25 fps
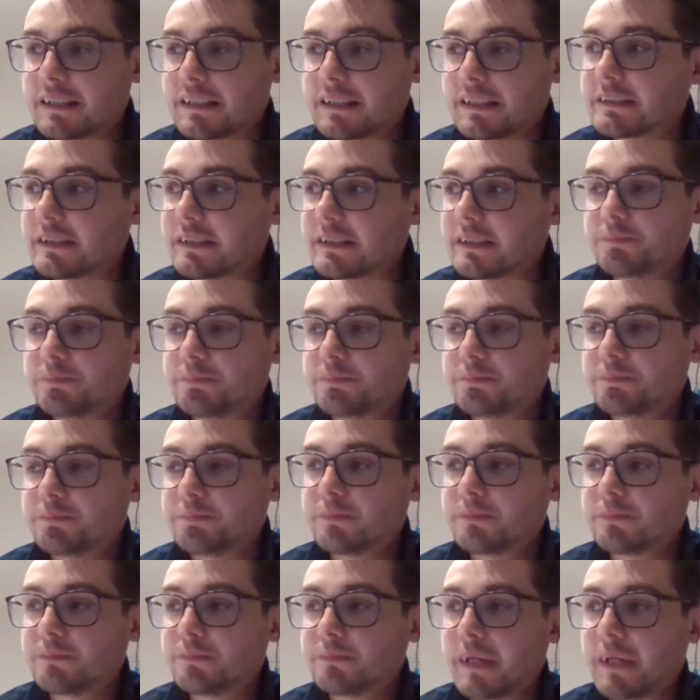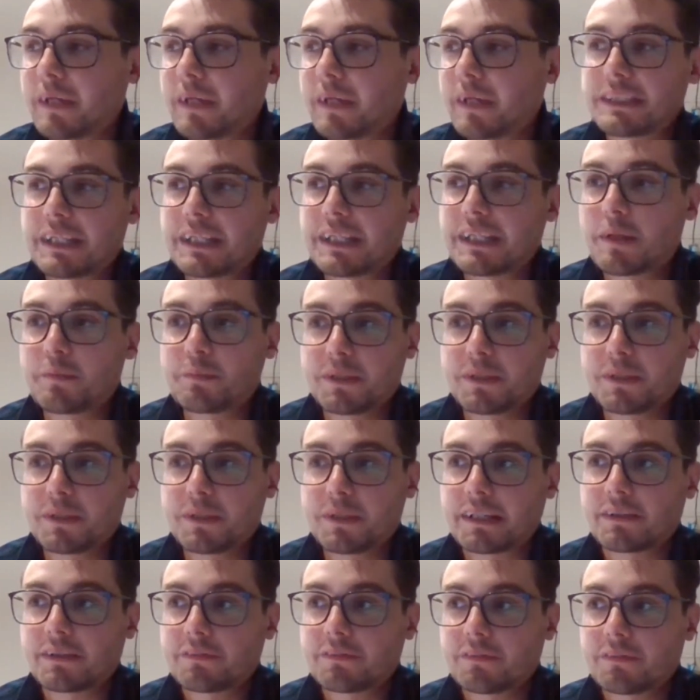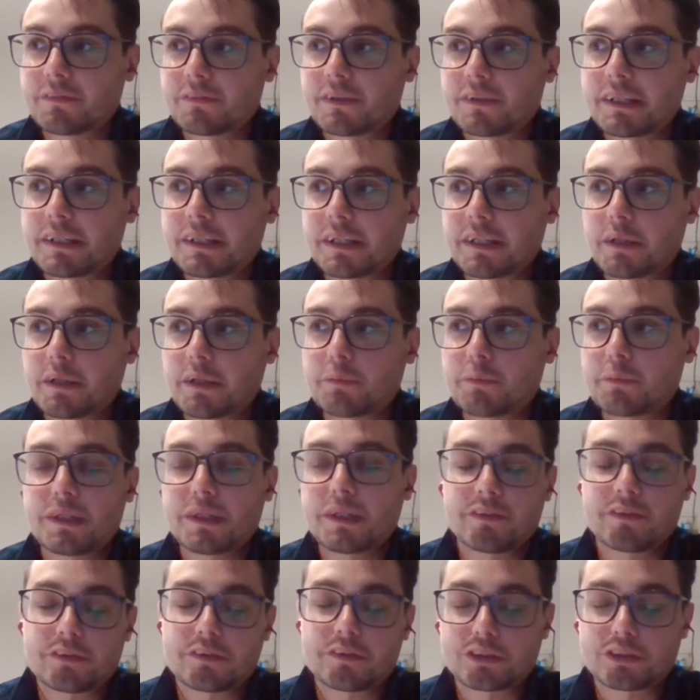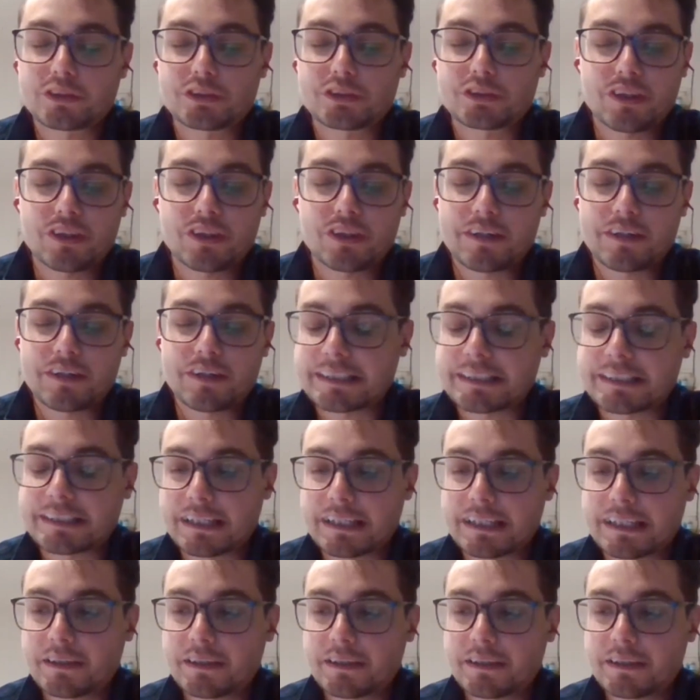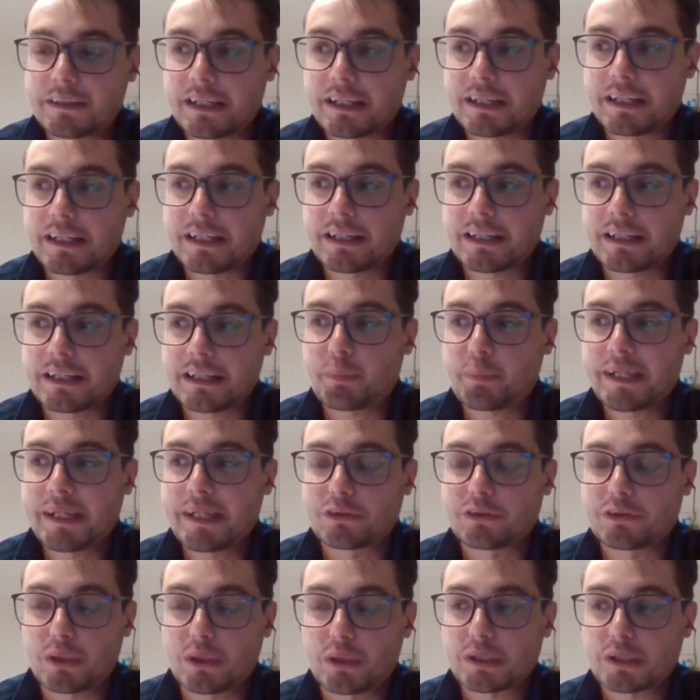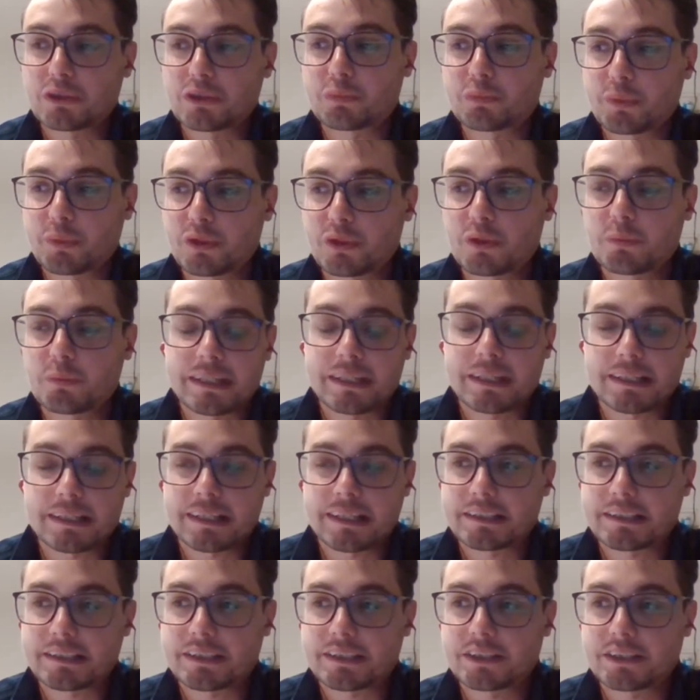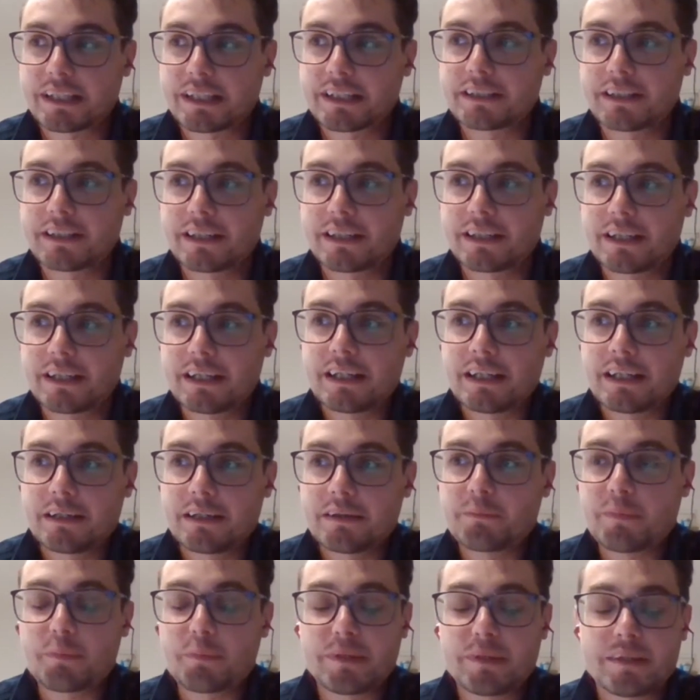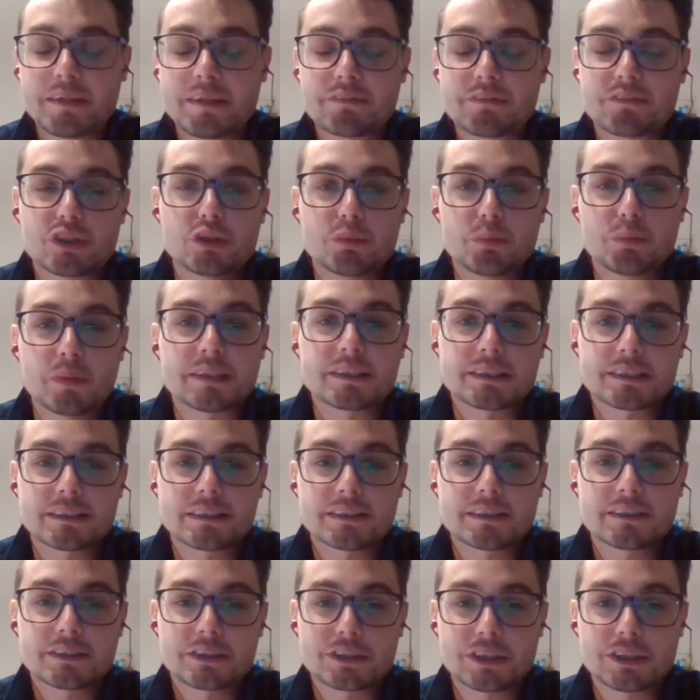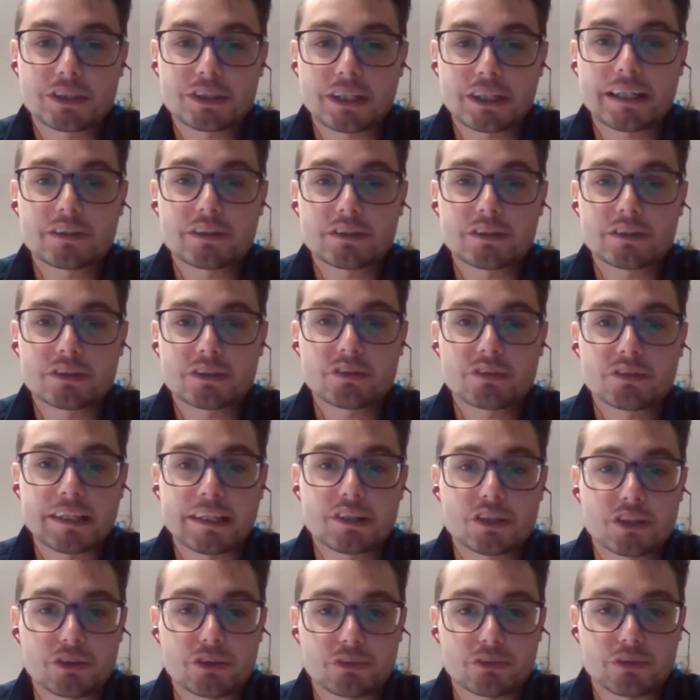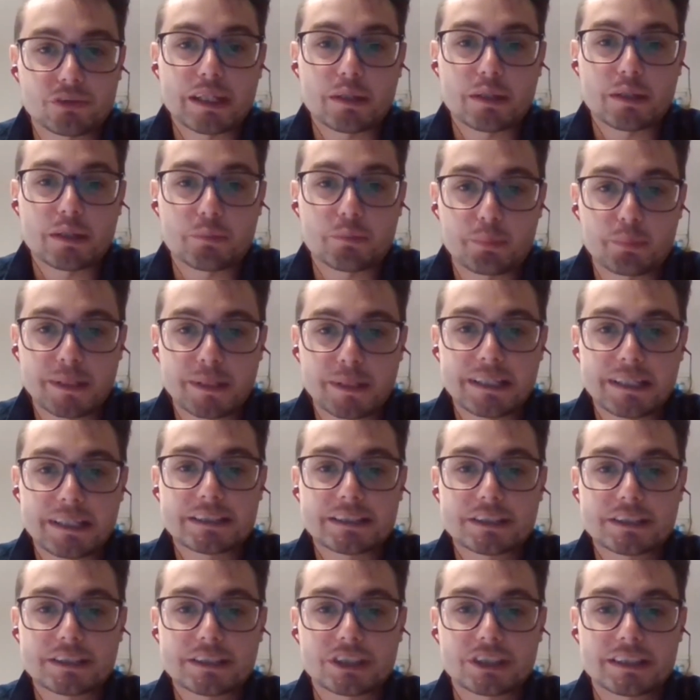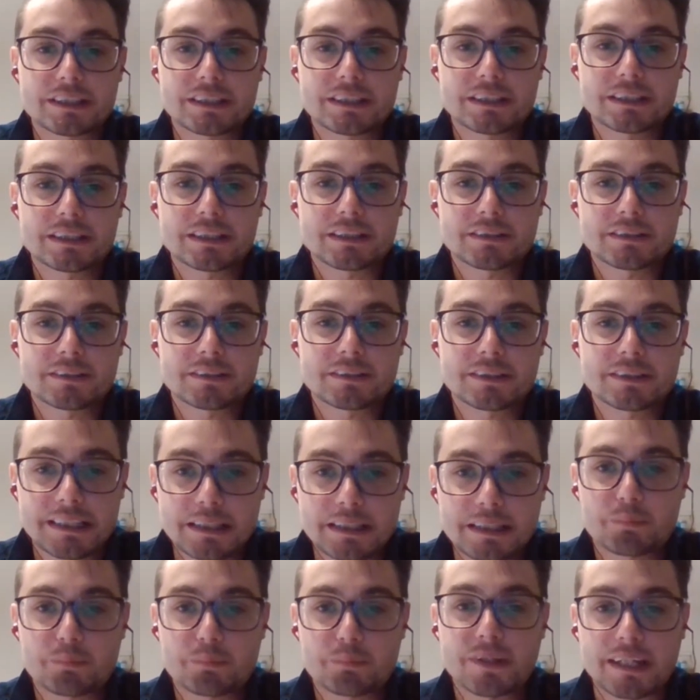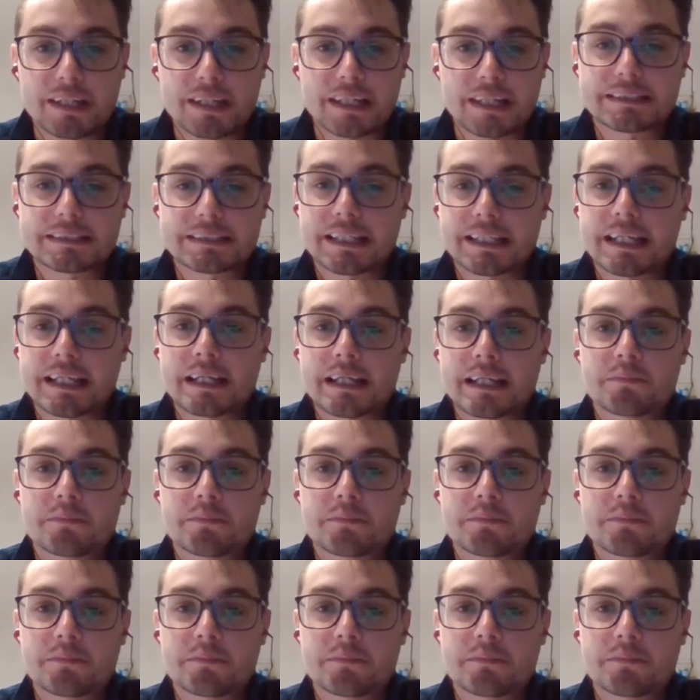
And I would say I mean, it of course varies depending on workload, but normally I like to try and maybe every 2 months try and think or write a piece just to keep that